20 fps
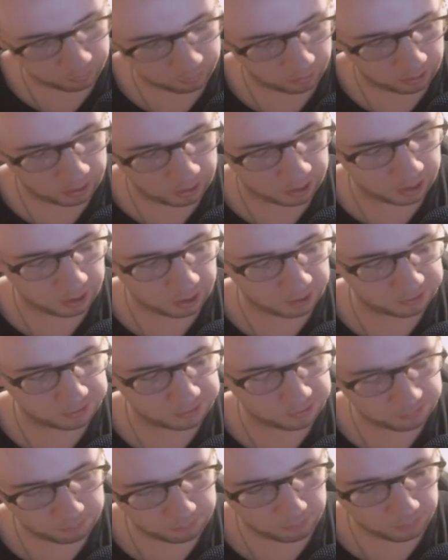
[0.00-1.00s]
on
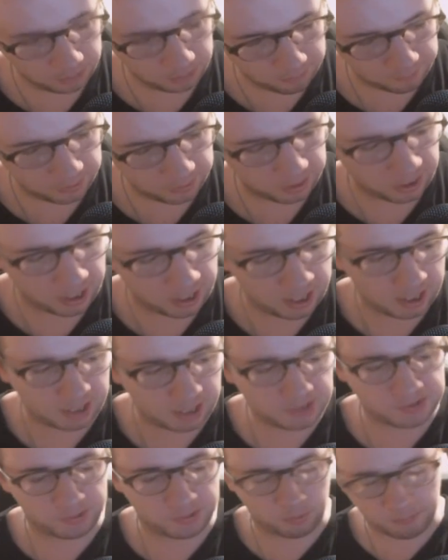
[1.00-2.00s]
living
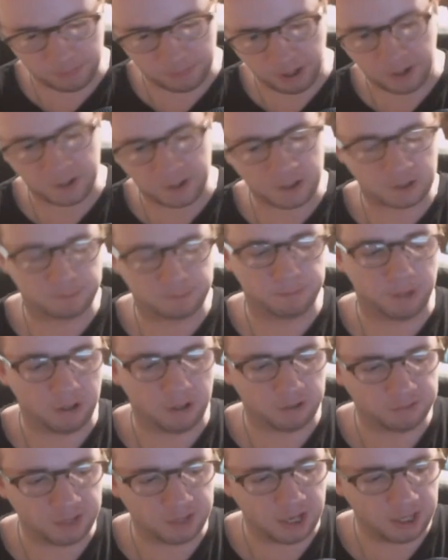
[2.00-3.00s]
as the rebellious
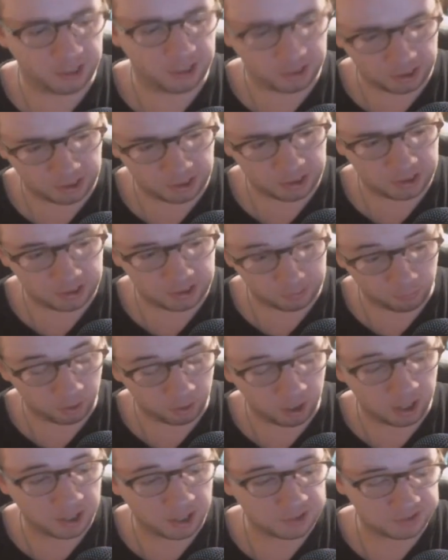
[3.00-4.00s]
punk that he
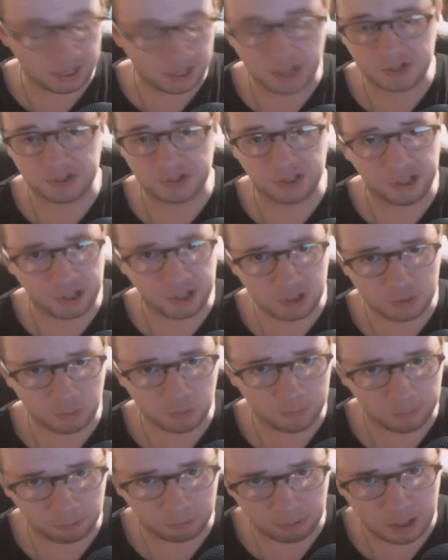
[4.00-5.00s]
was as the years were
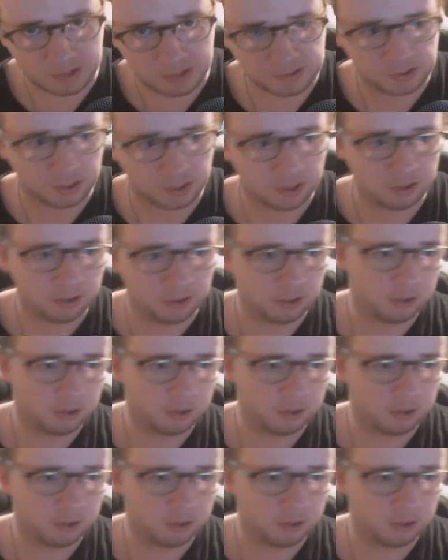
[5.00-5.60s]
progressing.